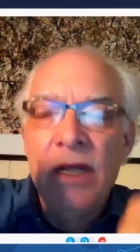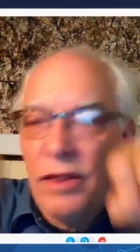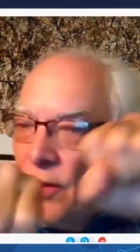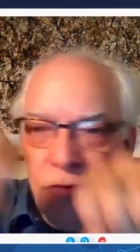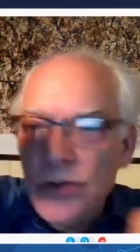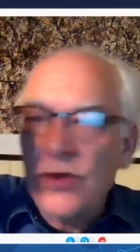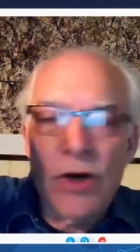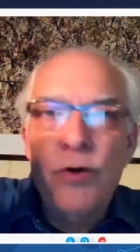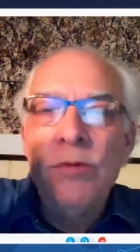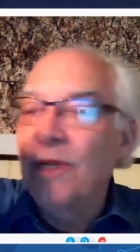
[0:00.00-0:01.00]
Those
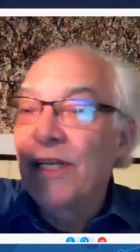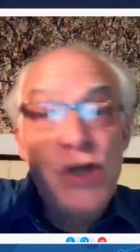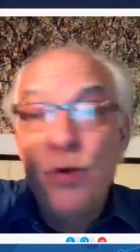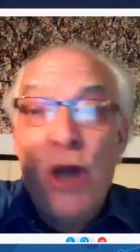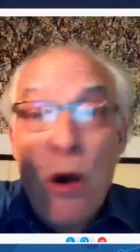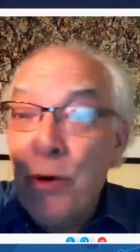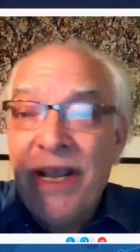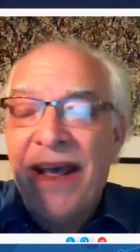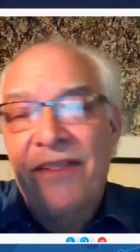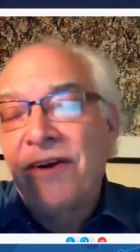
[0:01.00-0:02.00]
are normally don't go
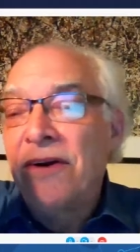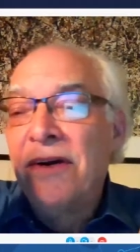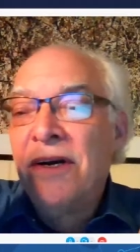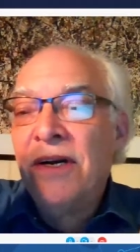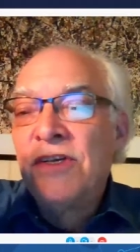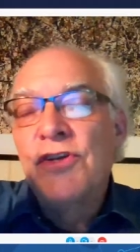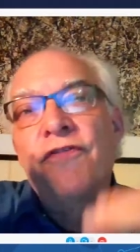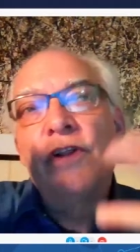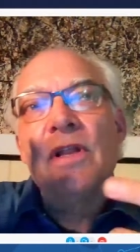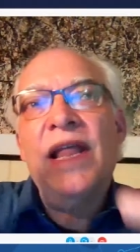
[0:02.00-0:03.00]
together. Mm-hmm. So
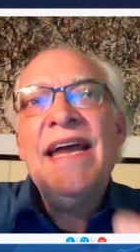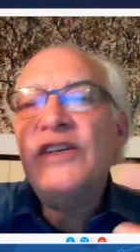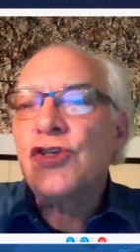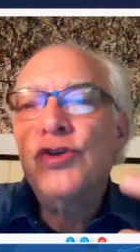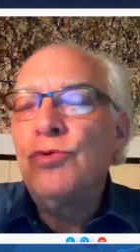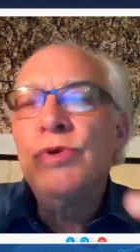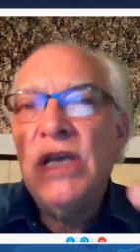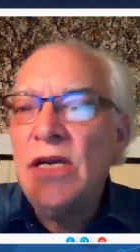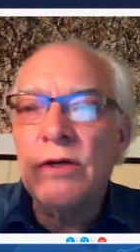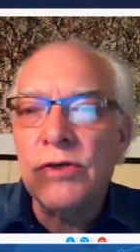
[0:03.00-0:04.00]
for the last two
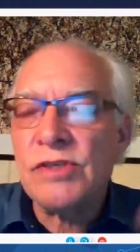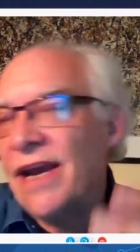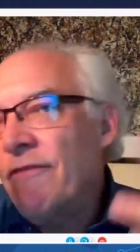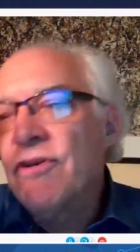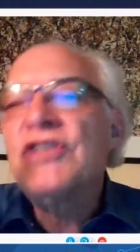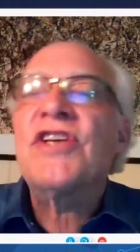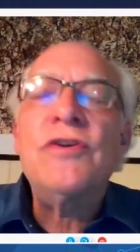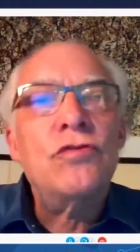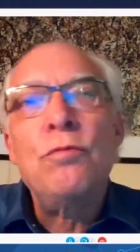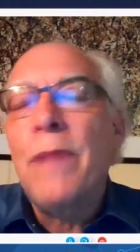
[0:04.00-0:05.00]
years, every
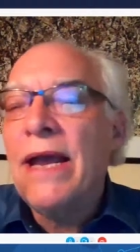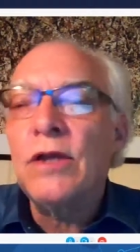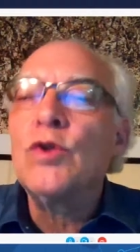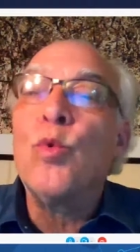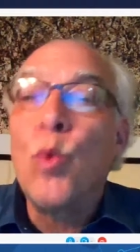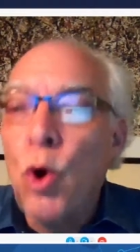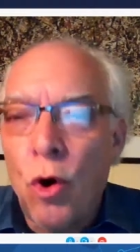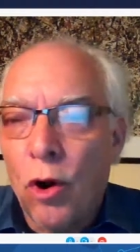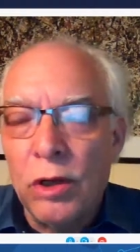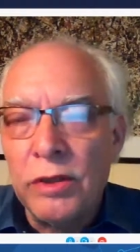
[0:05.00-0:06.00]
central bank in the
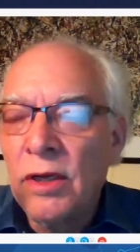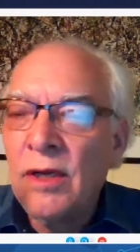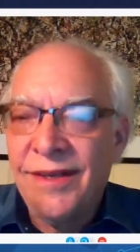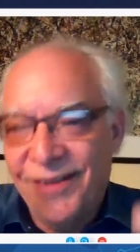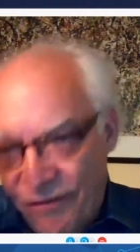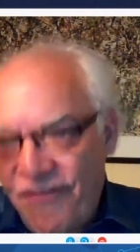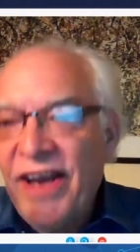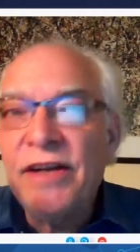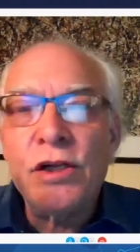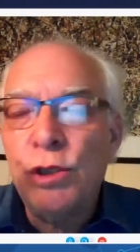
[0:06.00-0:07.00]
world, and the
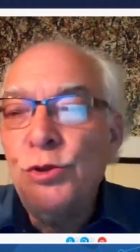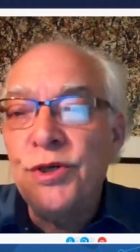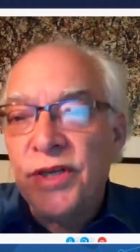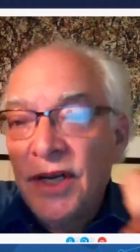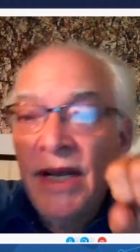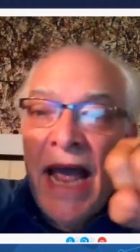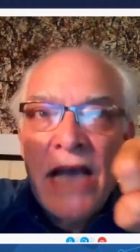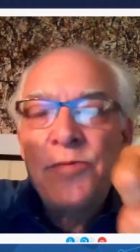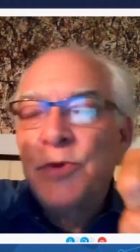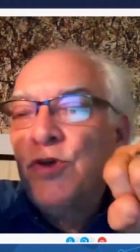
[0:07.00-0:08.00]
Fed included,
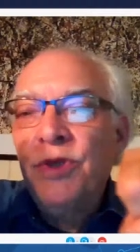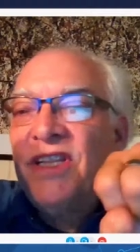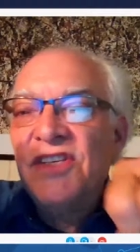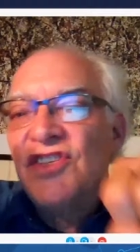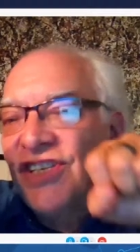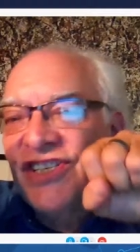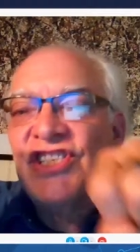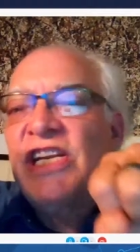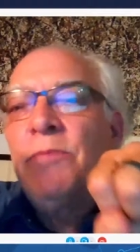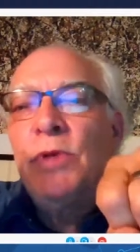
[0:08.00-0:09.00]
has been doing things to
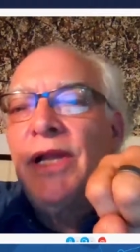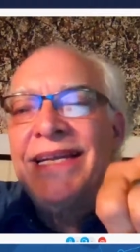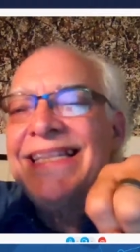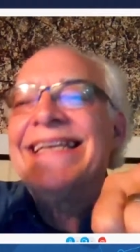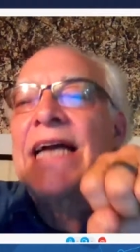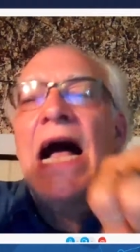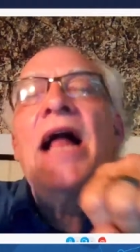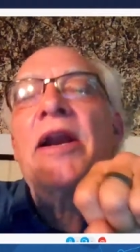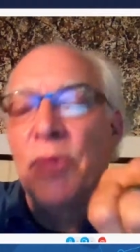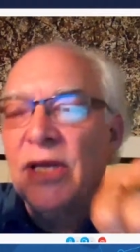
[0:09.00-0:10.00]
stimulate the
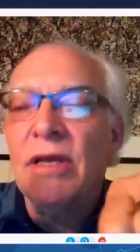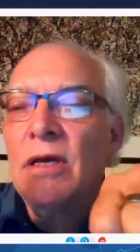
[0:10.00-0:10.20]
economy.